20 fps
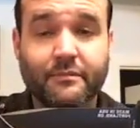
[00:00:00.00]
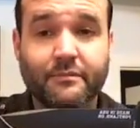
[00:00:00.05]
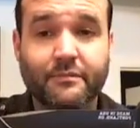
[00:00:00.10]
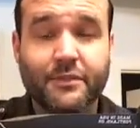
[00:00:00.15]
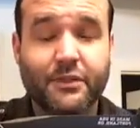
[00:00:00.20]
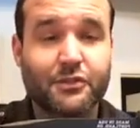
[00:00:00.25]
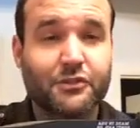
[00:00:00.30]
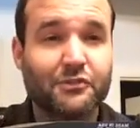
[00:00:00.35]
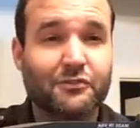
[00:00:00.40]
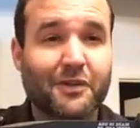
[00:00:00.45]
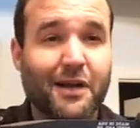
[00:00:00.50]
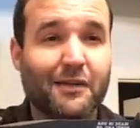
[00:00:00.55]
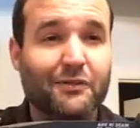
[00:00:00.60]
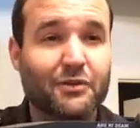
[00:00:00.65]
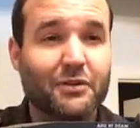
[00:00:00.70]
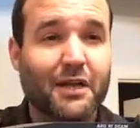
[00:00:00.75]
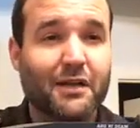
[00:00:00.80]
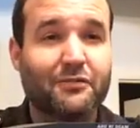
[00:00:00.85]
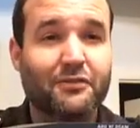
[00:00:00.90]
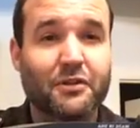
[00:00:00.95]
survival
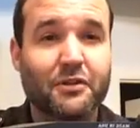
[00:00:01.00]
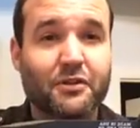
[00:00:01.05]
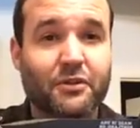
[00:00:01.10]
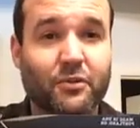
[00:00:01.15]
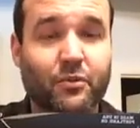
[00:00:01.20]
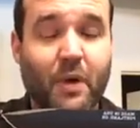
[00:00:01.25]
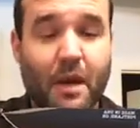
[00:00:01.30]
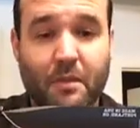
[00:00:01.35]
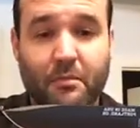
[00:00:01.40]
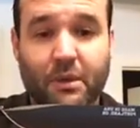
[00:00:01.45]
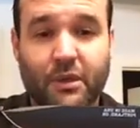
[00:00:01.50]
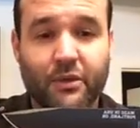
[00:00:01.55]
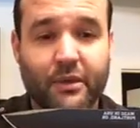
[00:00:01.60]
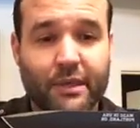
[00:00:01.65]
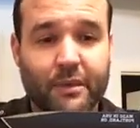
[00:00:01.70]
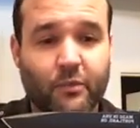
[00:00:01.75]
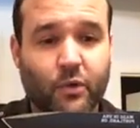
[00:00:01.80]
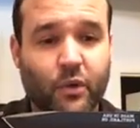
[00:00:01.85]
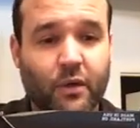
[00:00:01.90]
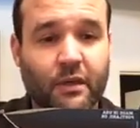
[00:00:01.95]
knife other than Rambo
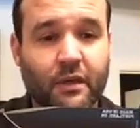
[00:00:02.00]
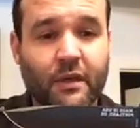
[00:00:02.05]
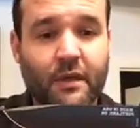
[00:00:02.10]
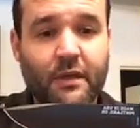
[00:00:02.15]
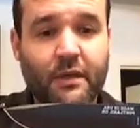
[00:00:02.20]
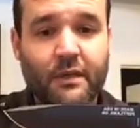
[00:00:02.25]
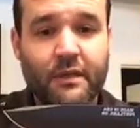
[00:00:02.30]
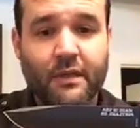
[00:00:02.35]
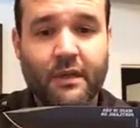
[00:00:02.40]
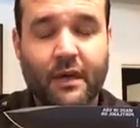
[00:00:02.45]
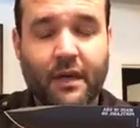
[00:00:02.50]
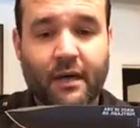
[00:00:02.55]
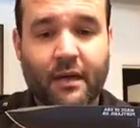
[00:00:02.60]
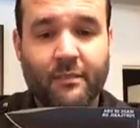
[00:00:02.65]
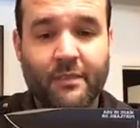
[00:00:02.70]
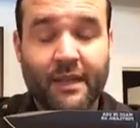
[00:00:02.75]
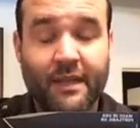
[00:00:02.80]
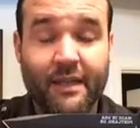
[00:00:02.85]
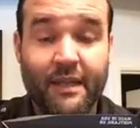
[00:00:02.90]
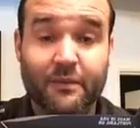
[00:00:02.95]
anymore.
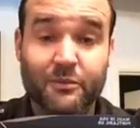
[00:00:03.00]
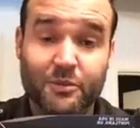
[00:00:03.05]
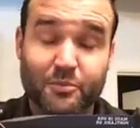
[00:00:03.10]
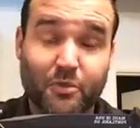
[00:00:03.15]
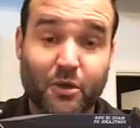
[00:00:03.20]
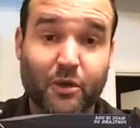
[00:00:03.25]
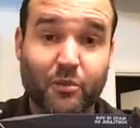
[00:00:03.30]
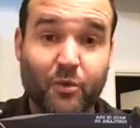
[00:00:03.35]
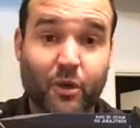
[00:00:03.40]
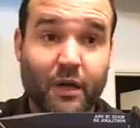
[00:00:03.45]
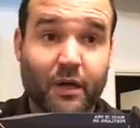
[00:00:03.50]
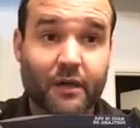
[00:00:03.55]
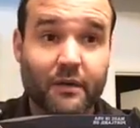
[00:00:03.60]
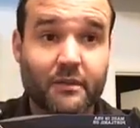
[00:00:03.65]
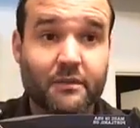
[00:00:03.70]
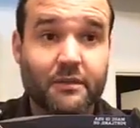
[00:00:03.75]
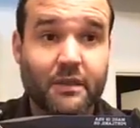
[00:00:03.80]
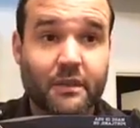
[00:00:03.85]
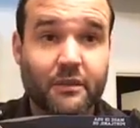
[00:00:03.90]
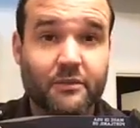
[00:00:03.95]
And that was barbed wire.
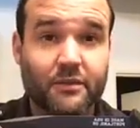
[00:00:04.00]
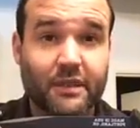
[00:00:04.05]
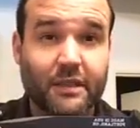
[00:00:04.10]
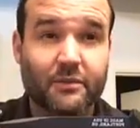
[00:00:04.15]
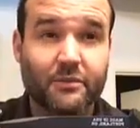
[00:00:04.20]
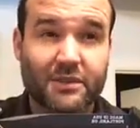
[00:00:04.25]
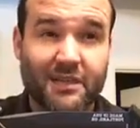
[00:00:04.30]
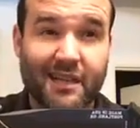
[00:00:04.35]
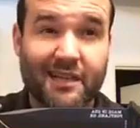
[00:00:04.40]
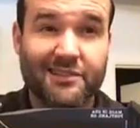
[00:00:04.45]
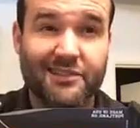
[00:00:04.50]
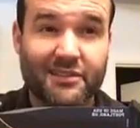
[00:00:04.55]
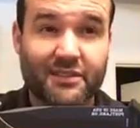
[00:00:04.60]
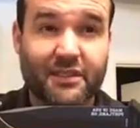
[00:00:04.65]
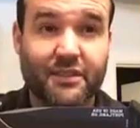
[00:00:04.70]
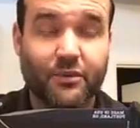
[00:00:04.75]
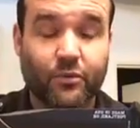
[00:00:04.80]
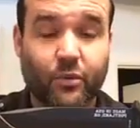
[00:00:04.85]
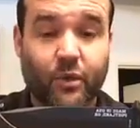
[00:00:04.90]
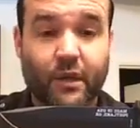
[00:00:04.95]
I don't think it was
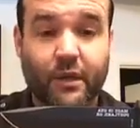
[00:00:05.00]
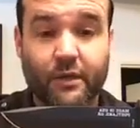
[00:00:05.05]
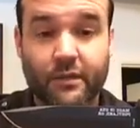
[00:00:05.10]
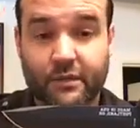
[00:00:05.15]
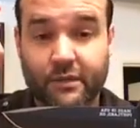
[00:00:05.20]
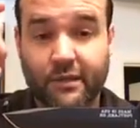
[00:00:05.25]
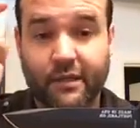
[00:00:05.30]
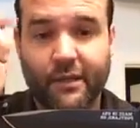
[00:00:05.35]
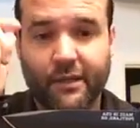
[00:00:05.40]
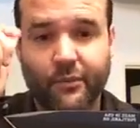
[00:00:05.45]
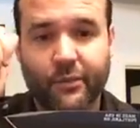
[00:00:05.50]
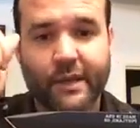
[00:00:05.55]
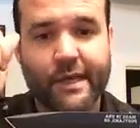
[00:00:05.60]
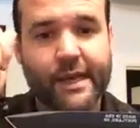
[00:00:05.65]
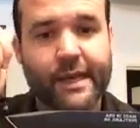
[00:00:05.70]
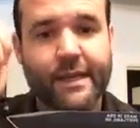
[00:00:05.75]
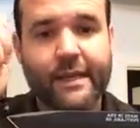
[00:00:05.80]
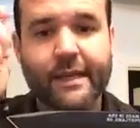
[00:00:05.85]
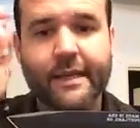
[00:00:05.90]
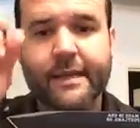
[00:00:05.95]
concertina wire. Good luck with
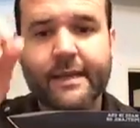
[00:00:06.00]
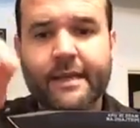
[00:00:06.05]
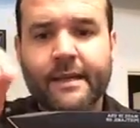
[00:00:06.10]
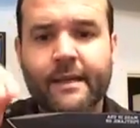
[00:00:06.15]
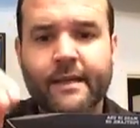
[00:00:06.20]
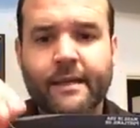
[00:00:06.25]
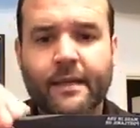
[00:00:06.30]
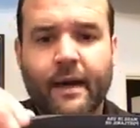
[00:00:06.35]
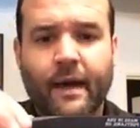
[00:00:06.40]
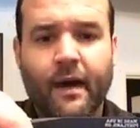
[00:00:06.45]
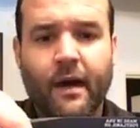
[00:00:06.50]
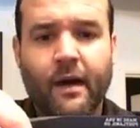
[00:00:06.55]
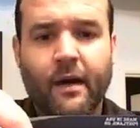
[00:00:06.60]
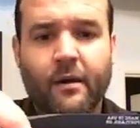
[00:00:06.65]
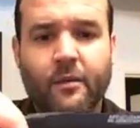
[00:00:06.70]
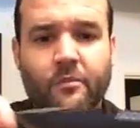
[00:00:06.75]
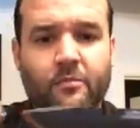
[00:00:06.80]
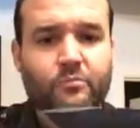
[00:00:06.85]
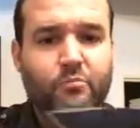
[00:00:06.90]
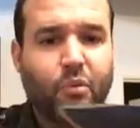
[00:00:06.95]
that.
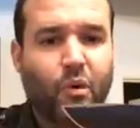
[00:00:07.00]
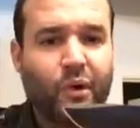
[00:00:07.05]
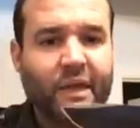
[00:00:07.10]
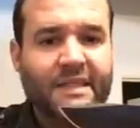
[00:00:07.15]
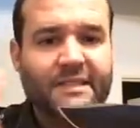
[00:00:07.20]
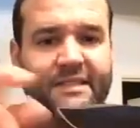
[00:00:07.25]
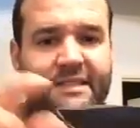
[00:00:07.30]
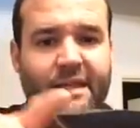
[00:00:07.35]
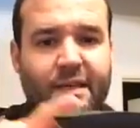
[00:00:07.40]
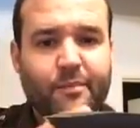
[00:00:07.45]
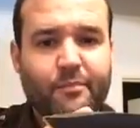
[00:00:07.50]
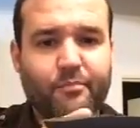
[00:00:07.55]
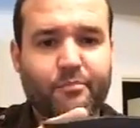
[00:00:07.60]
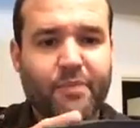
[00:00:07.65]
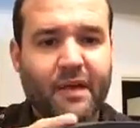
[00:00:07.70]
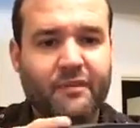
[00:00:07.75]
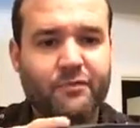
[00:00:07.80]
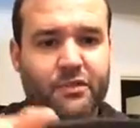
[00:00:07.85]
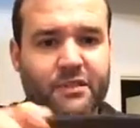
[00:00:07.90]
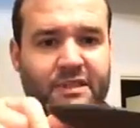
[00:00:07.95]
Pointed tip,
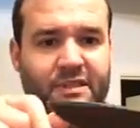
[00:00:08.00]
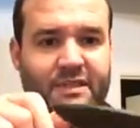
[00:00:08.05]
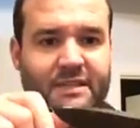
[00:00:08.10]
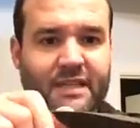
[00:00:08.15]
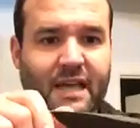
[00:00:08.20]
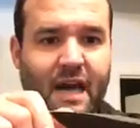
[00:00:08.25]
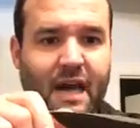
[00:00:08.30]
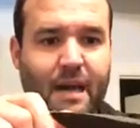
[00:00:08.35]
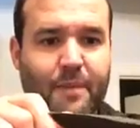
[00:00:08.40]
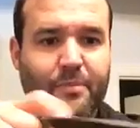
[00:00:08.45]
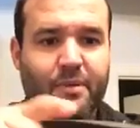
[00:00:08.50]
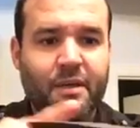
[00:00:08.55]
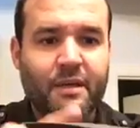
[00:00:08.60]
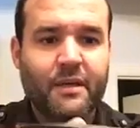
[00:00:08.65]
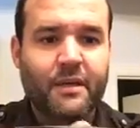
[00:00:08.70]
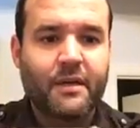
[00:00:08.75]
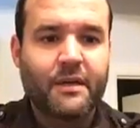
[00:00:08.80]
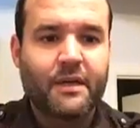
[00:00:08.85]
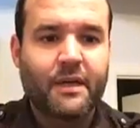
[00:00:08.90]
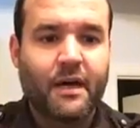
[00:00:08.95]
beveled at the top.
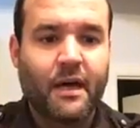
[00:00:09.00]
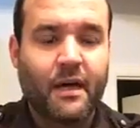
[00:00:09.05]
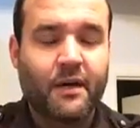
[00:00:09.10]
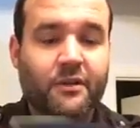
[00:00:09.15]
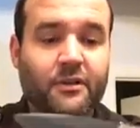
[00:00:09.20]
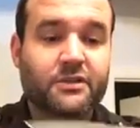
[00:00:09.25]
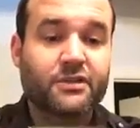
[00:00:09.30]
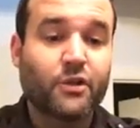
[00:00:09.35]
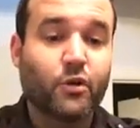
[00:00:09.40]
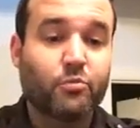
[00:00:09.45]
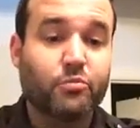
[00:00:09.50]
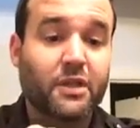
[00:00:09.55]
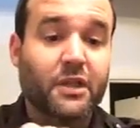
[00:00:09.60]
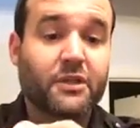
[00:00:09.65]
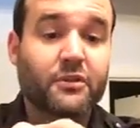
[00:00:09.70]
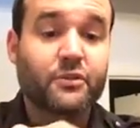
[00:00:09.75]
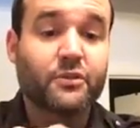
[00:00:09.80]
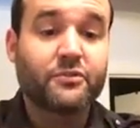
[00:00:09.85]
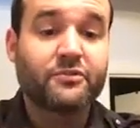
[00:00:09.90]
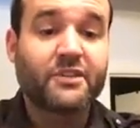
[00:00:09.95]
There's no blood
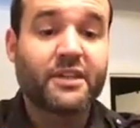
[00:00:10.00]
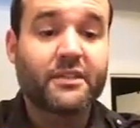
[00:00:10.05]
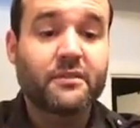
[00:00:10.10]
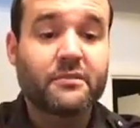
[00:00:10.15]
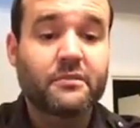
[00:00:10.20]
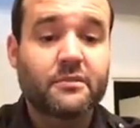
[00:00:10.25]
groove here.